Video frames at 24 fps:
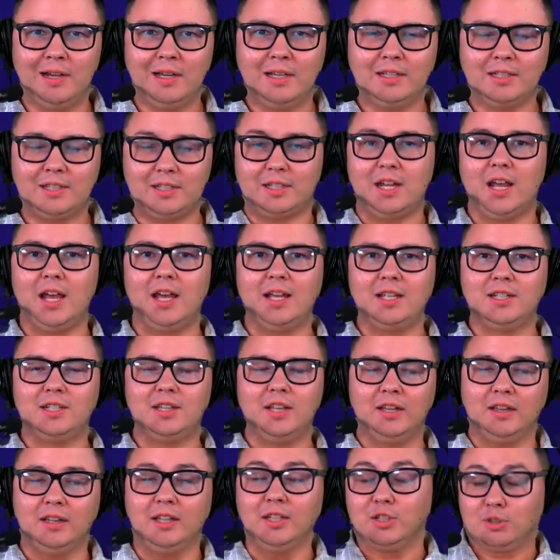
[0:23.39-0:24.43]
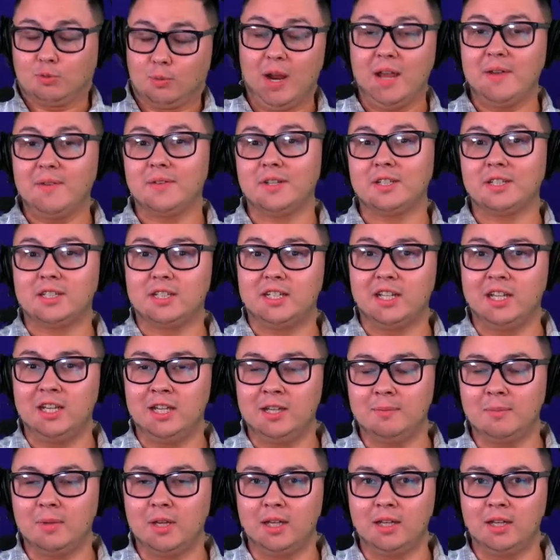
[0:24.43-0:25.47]
says that this Ravens
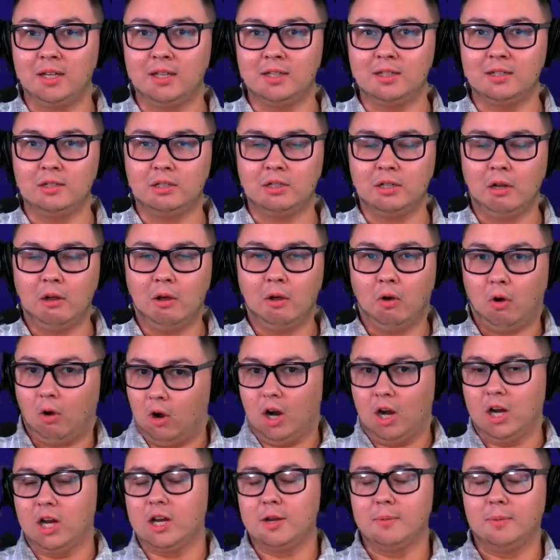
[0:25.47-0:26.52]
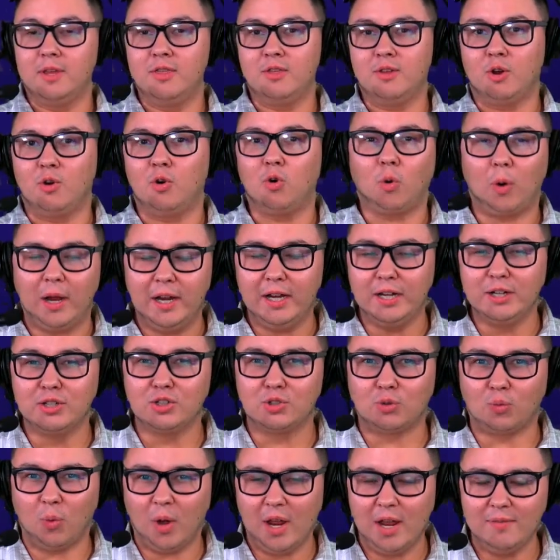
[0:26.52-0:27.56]
team is arguably the greatest
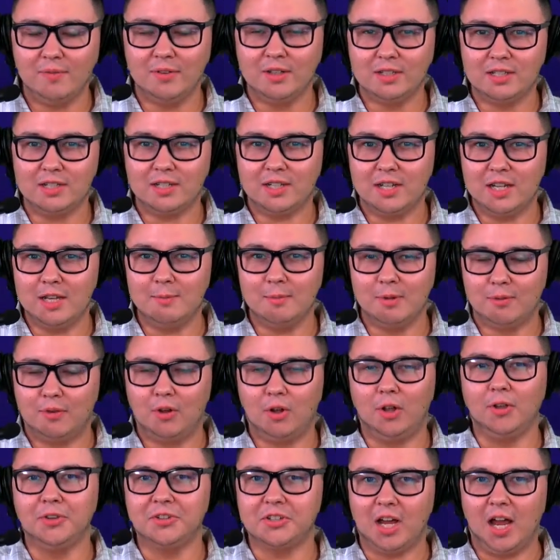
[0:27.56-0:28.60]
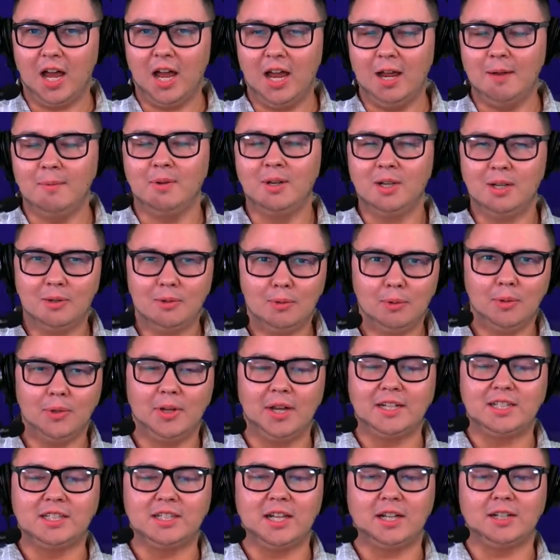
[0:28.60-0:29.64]
Ravens team of all time. We'll
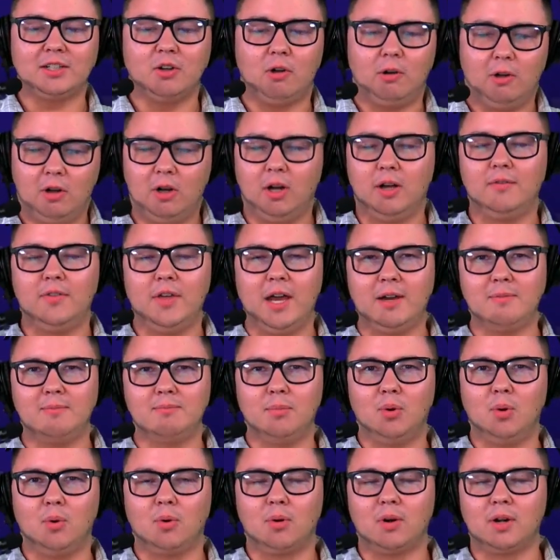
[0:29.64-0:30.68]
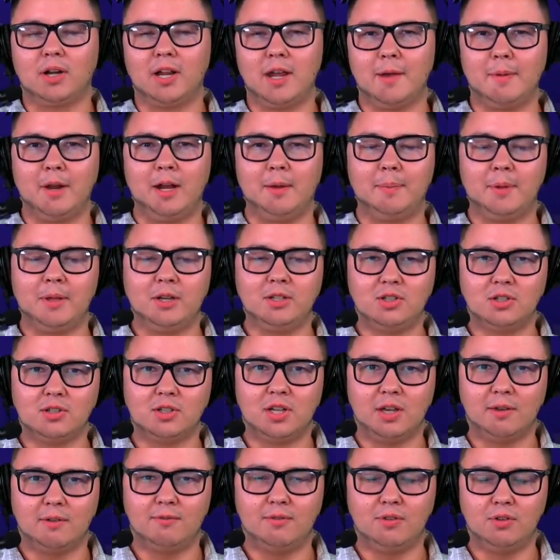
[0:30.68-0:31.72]
dissect all of that and more coming up in just
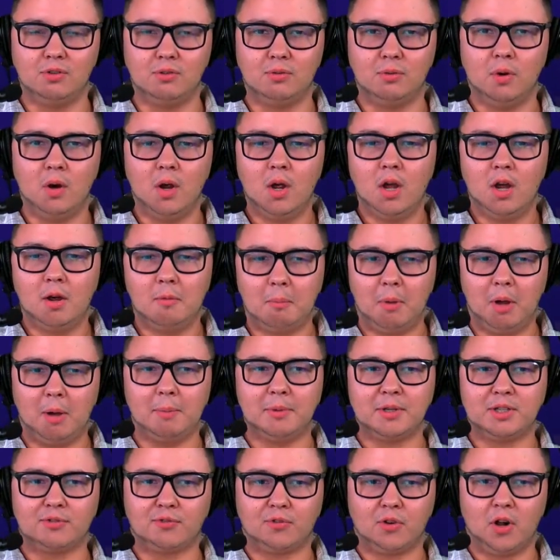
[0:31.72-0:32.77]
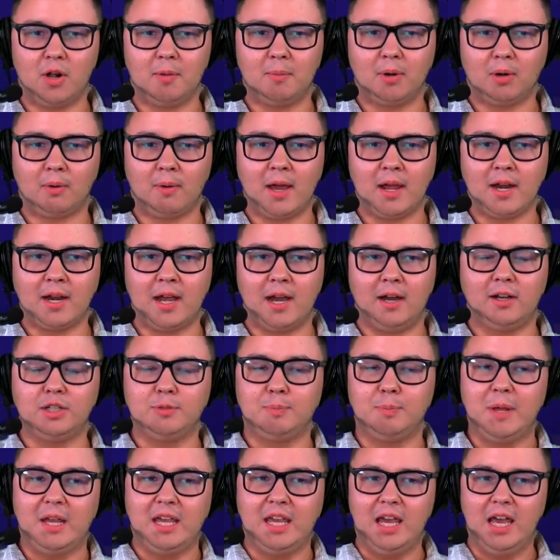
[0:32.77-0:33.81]
a few moments from right now. Let's
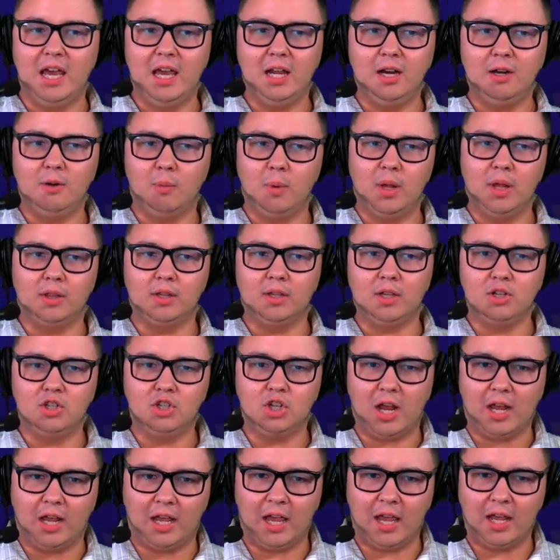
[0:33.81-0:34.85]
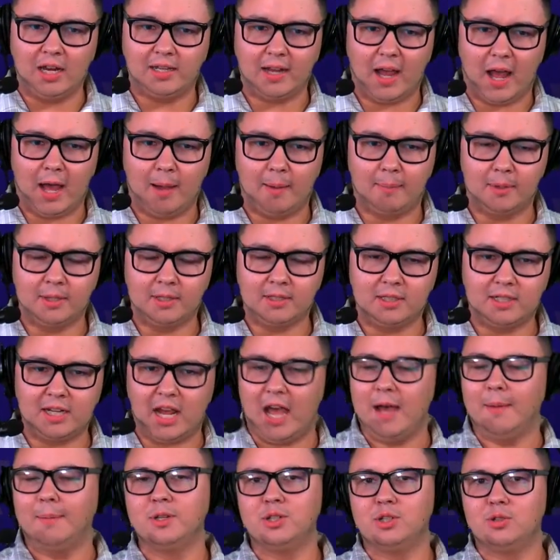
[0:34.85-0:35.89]
begin with J.K. Dobbins.
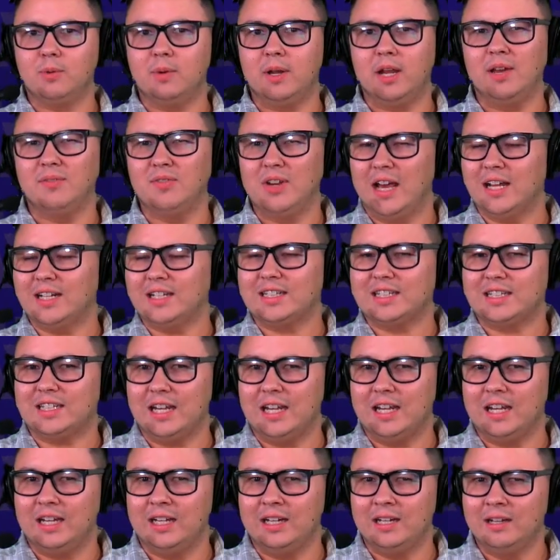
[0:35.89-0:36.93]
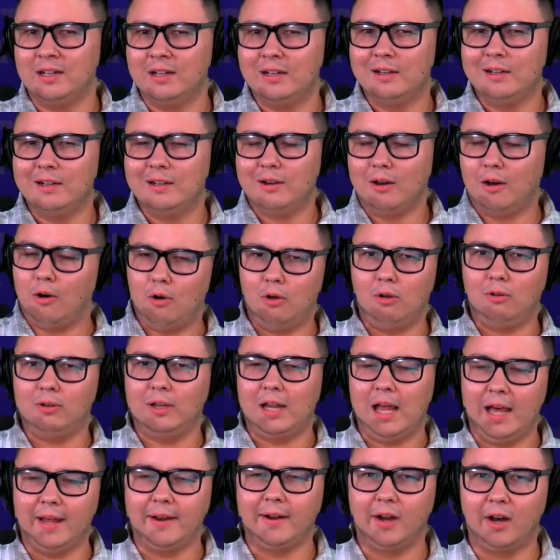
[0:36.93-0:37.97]
Dobbins, we have not seen a whole
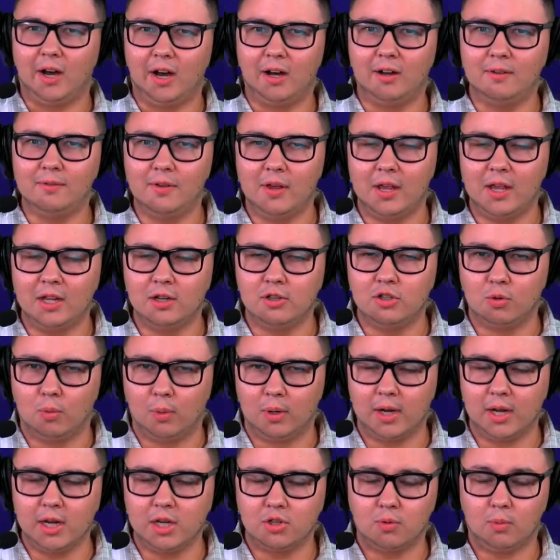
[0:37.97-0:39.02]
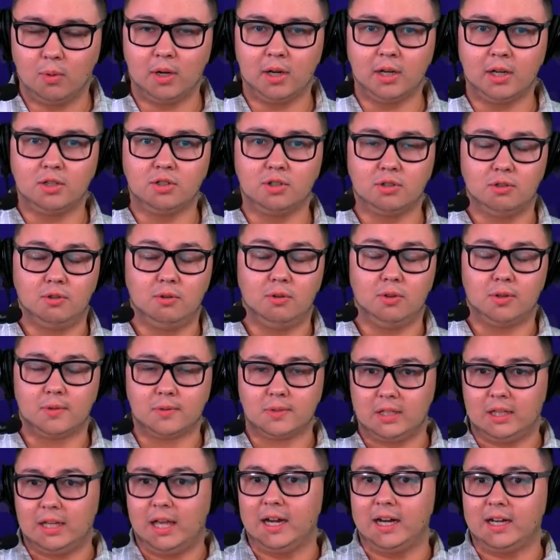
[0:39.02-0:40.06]
lot of in 2022. There was
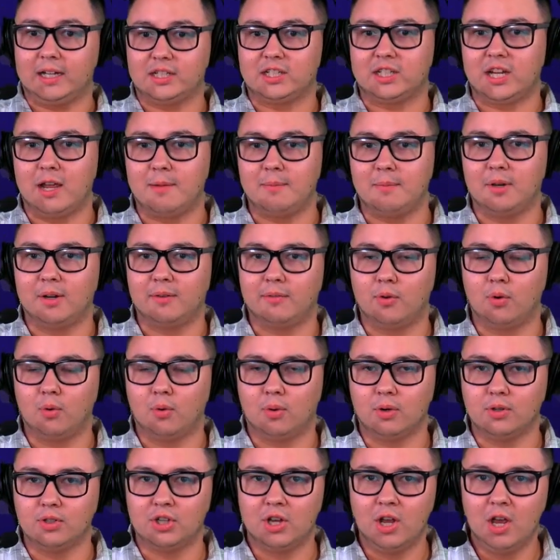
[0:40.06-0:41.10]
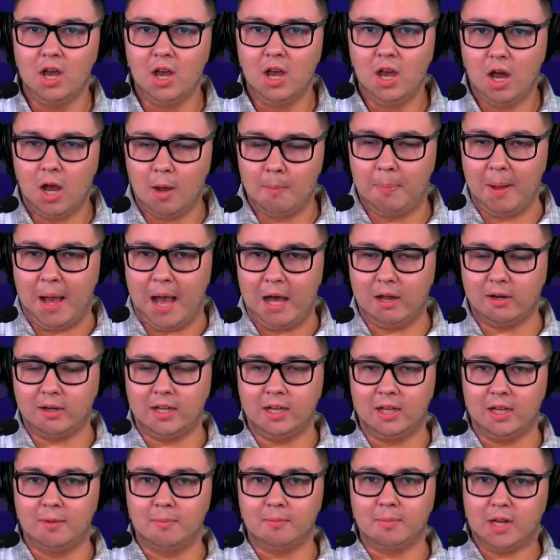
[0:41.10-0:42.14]
a lot of excitement, of course, about
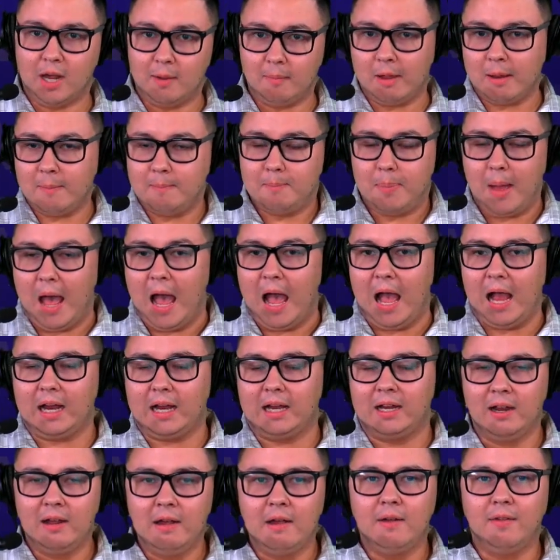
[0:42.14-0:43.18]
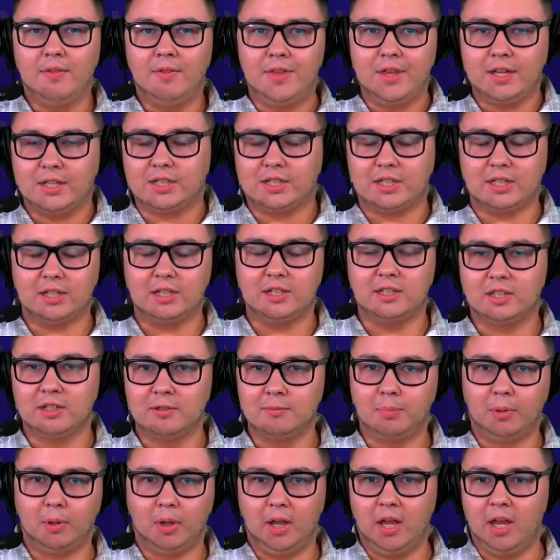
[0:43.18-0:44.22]
him coming back this season,
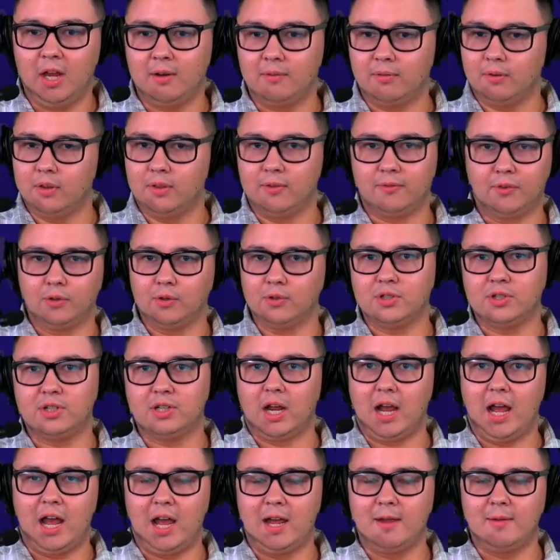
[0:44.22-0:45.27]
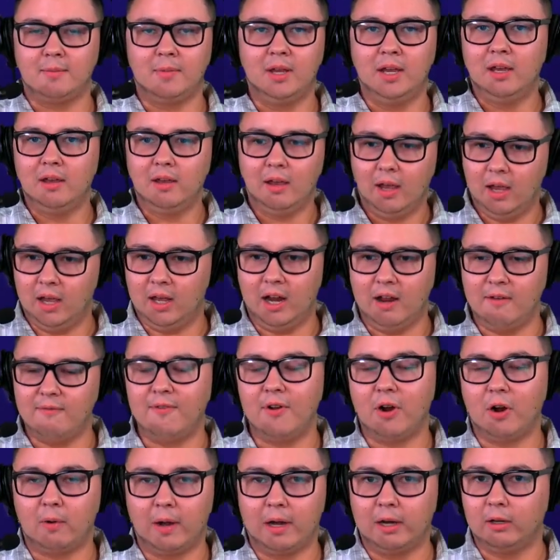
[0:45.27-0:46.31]
playing for the first time in a
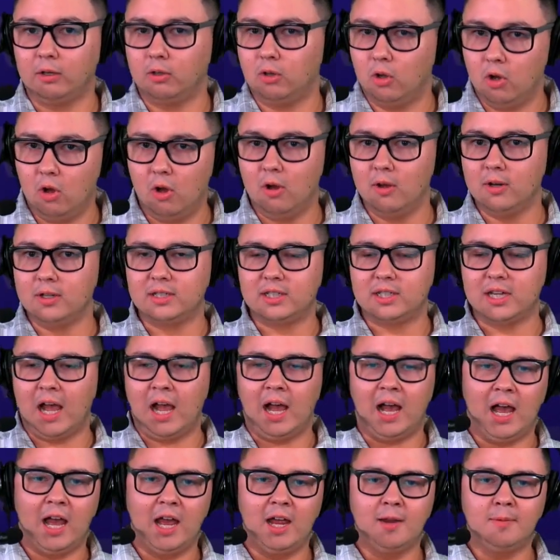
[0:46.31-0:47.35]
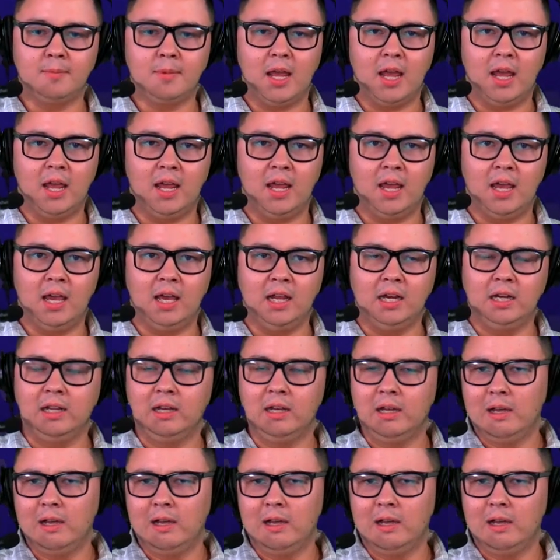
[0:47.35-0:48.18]
very long time, and